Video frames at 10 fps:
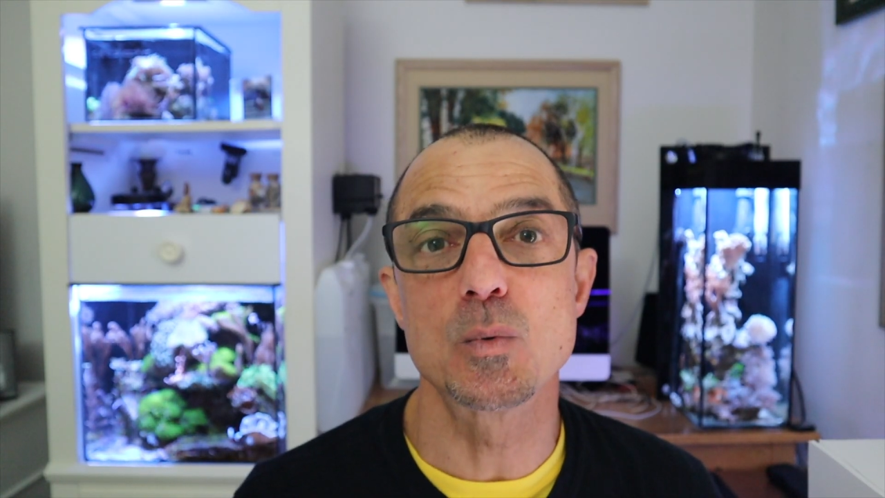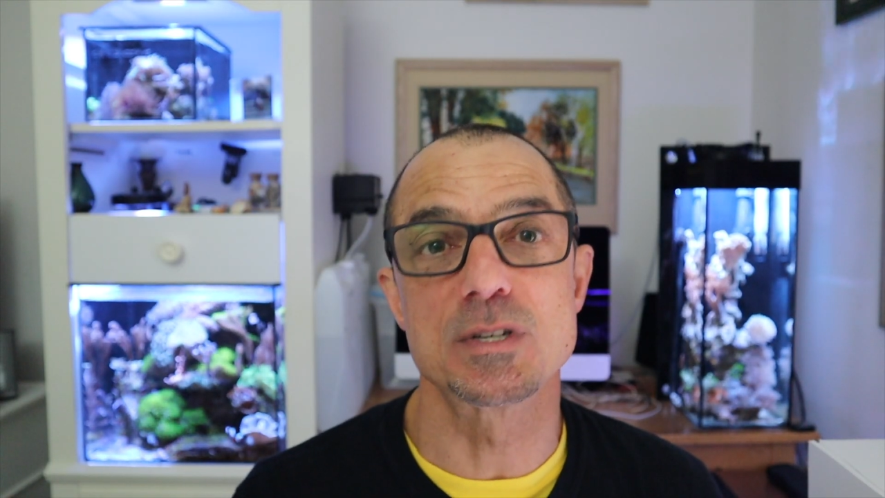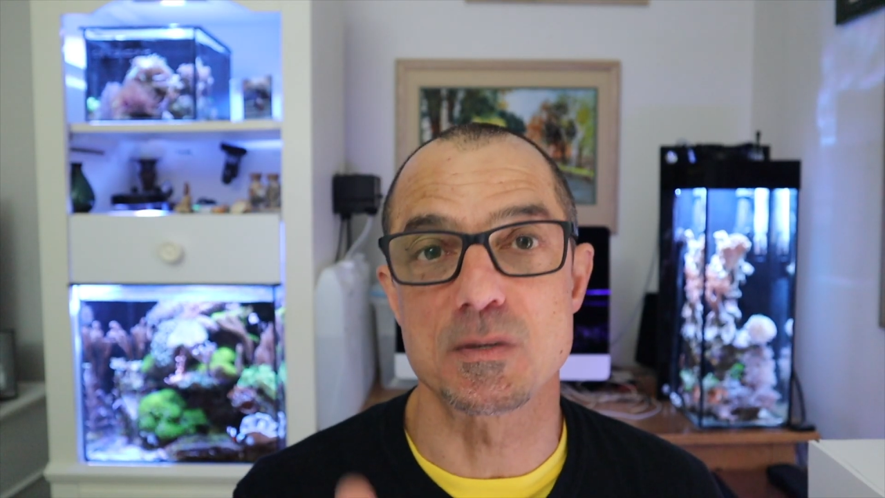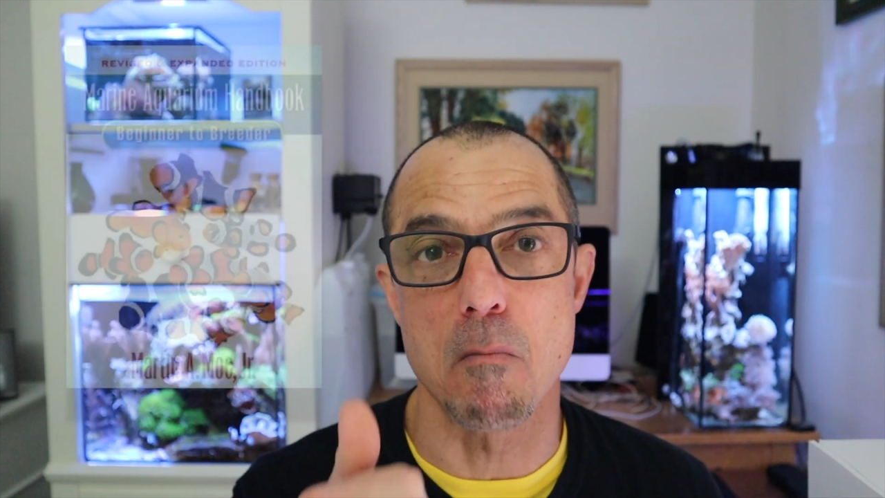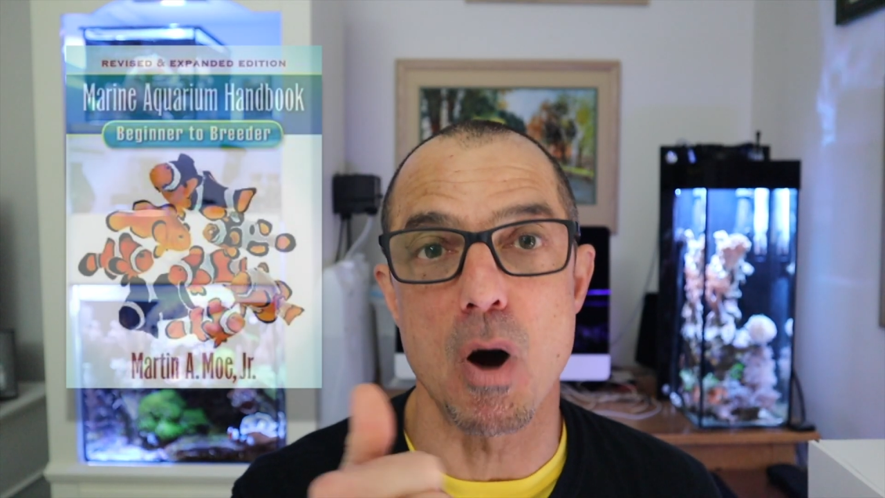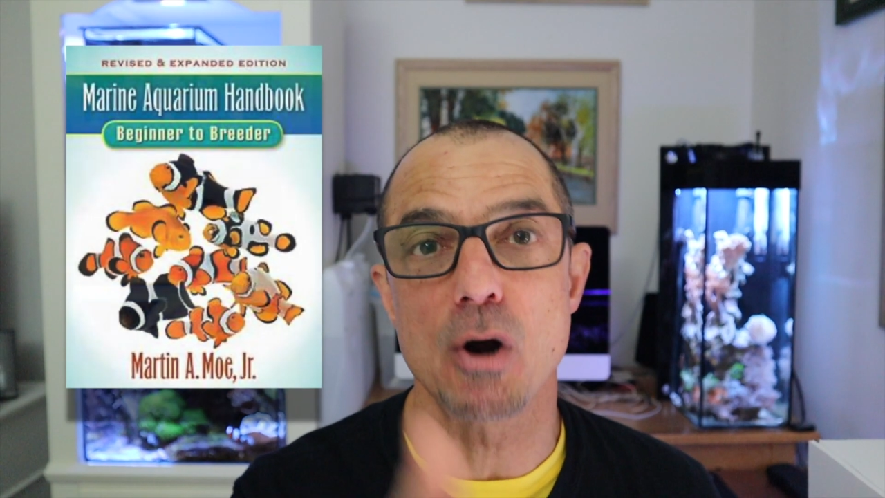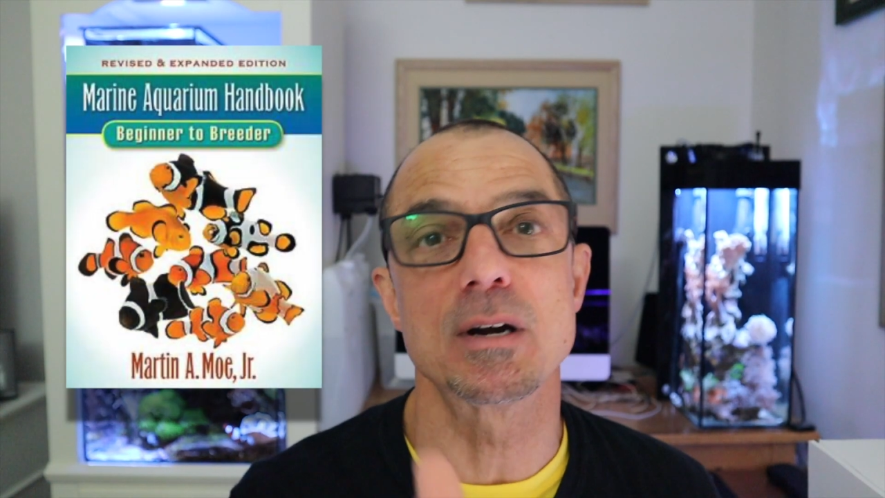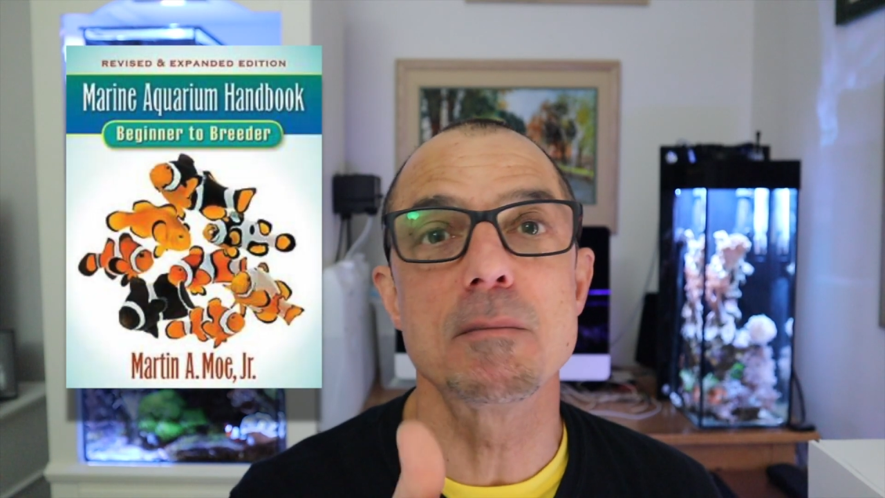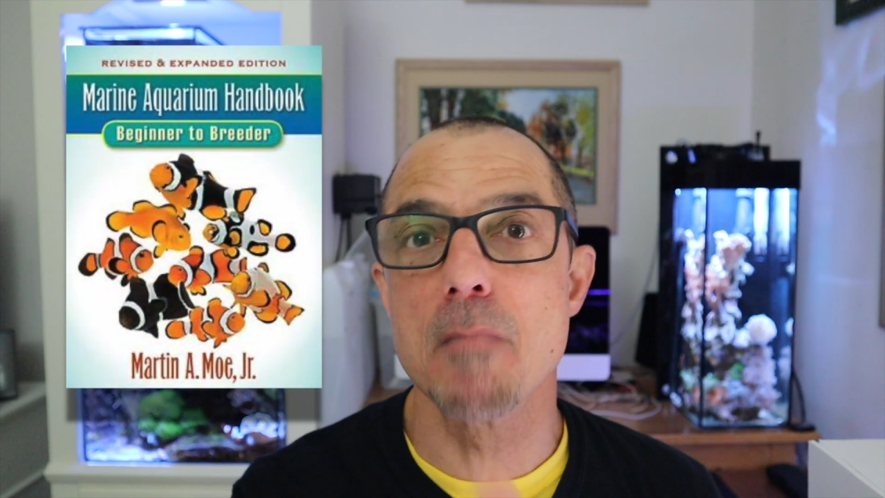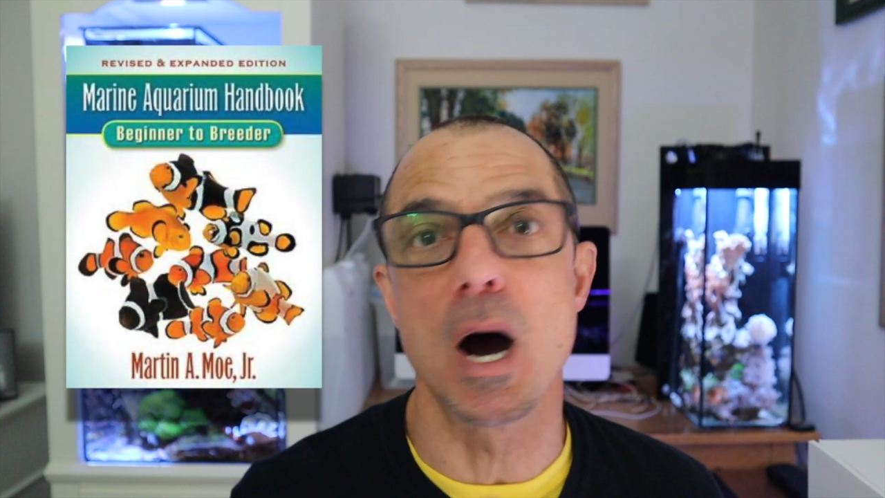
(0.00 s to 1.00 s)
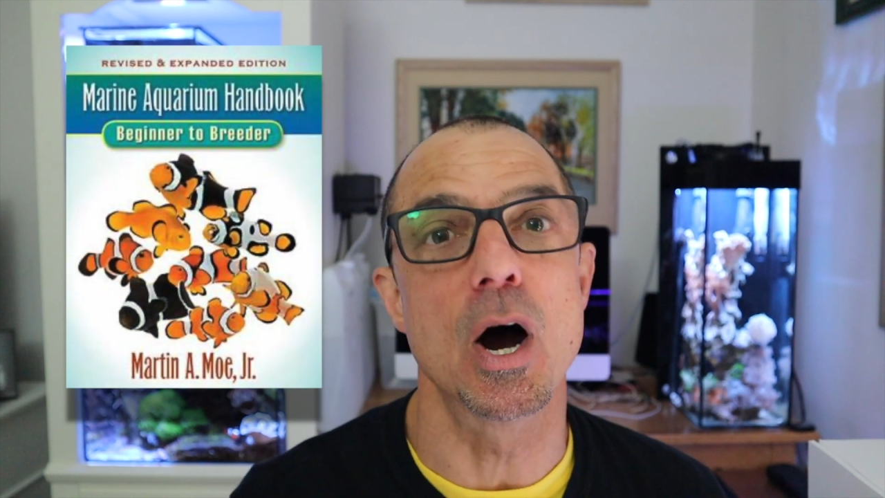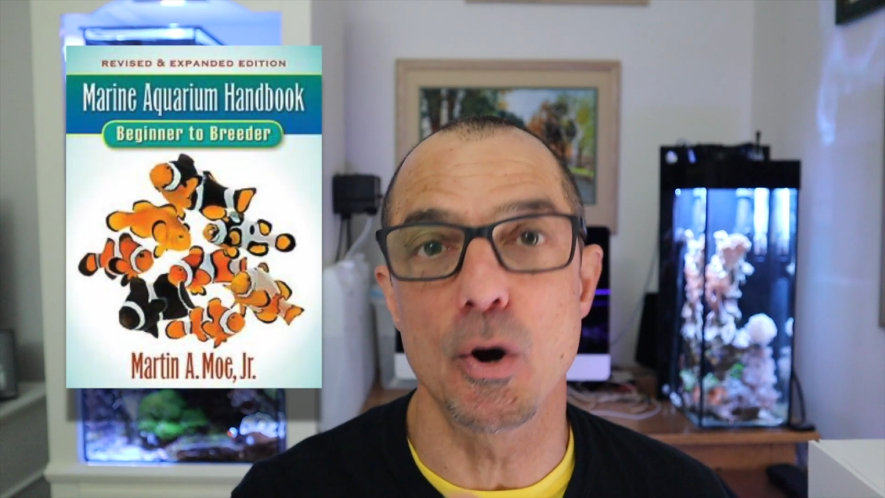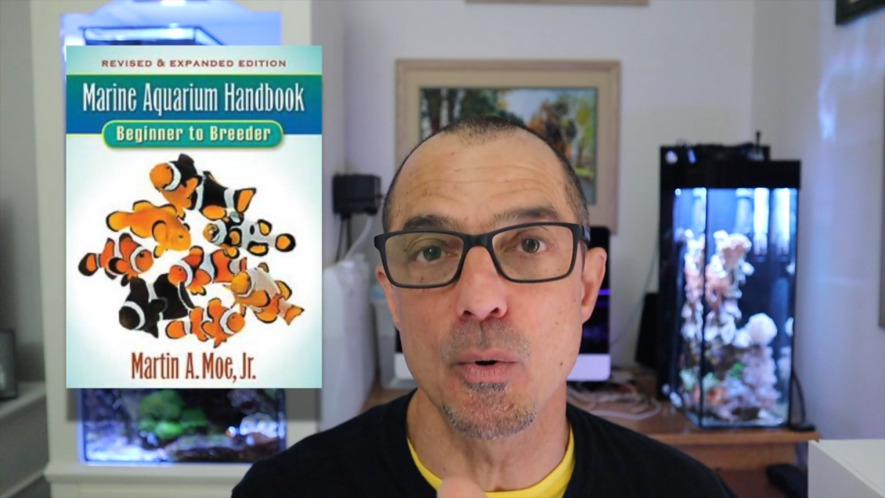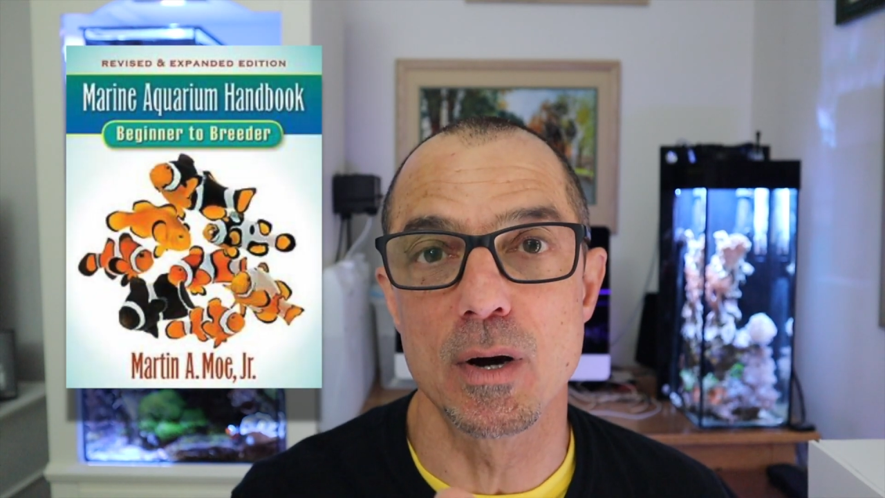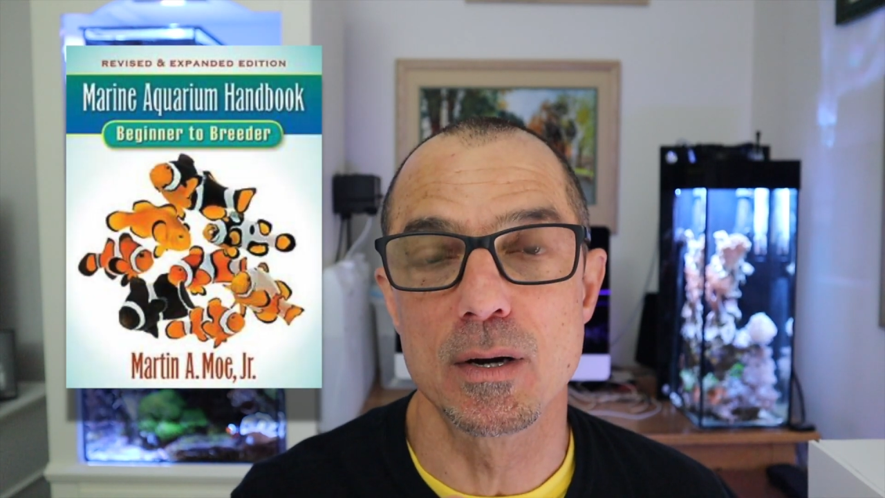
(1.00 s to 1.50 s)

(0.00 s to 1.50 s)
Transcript: was Martin Moe,